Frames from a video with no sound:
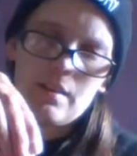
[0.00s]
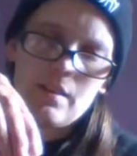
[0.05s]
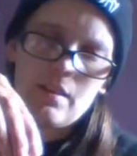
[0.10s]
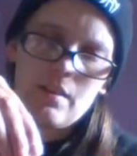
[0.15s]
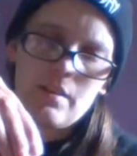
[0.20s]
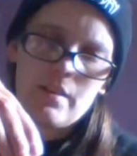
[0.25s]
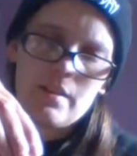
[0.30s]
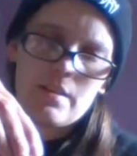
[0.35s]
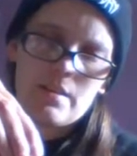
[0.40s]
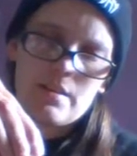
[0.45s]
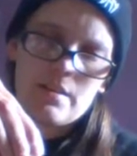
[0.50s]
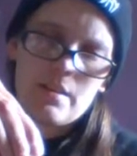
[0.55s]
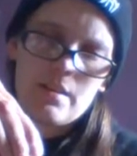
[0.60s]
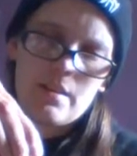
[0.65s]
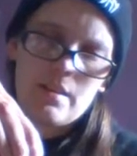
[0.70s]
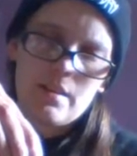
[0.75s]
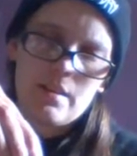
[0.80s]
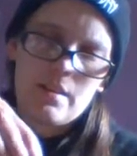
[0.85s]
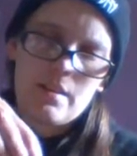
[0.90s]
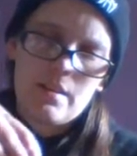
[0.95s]
the
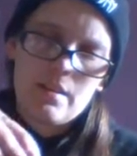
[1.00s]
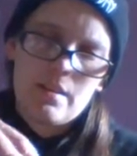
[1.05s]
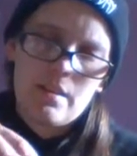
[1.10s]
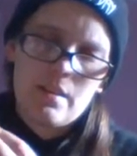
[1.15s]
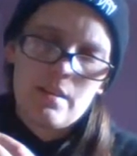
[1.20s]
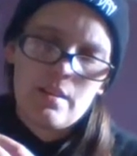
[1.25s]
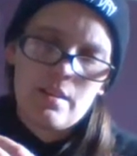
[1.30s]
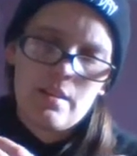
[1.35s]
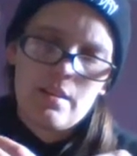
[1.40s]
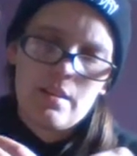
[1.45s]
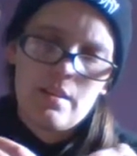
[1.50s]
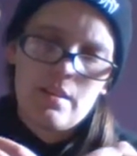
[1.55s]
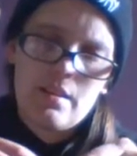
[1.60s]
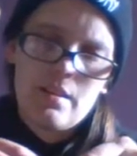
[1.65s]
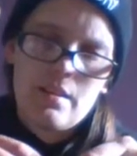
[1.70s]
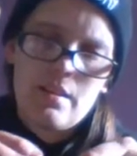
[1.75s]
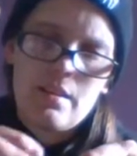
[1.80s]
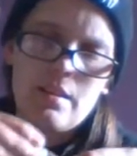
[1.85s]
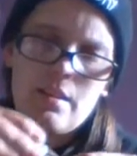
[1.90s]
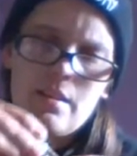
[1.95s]
idea
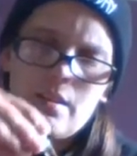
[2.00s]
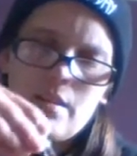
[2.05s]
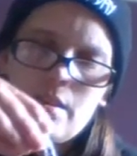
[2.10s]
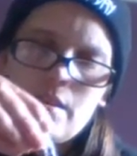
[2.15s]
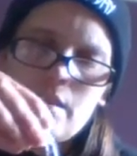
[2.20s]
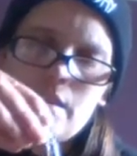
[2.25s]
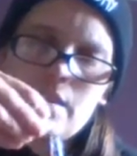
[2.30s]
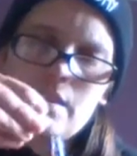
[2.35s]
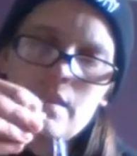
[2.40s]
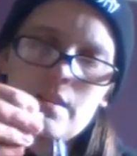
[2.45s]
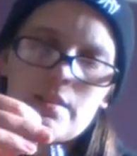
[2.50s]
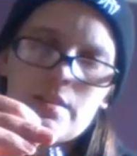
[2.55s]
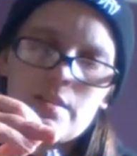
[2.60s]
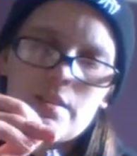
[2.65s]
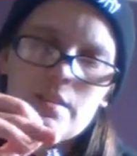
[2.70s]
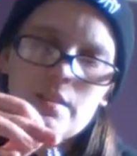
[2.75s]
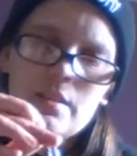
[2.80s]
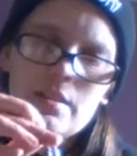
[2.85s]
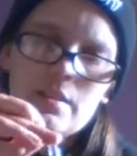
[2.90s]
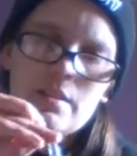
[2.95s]
is
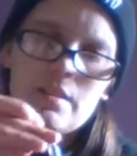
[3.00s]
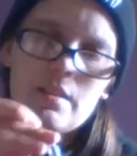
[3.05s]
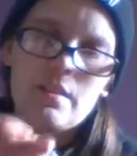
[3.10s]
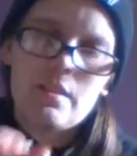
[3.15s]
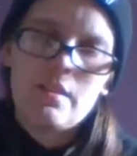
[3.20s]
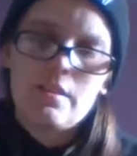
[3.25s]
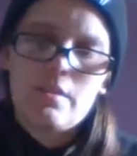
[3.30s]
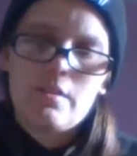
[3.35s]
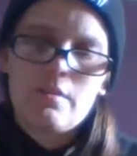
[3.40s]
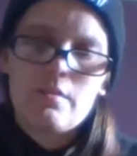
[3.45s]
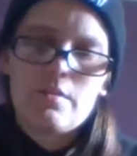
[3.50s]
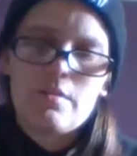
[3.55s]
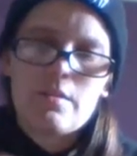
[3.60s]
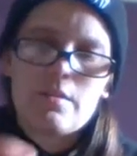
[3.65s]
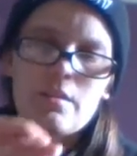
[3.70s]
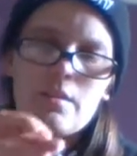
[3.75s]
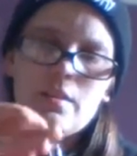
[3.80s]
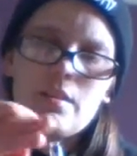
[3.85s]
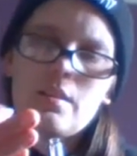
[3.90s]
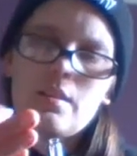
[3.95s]
to use
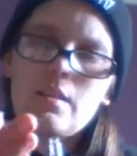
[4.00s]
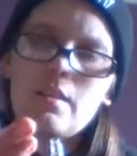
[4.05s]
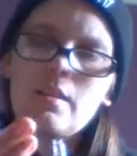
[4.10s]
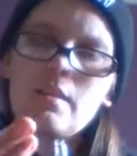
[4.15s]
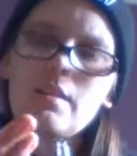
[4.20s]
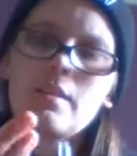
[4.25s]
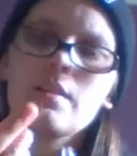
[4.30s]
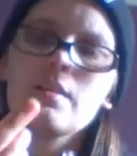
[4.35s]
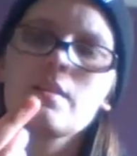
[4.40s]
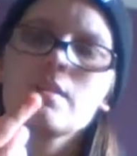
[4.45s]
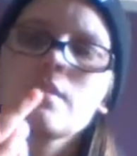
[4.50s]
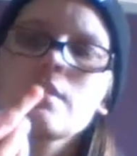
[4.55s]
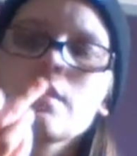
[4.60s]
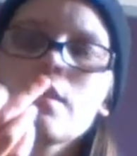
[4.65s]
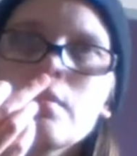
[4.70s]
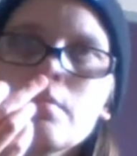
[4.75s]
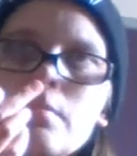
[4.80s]
like this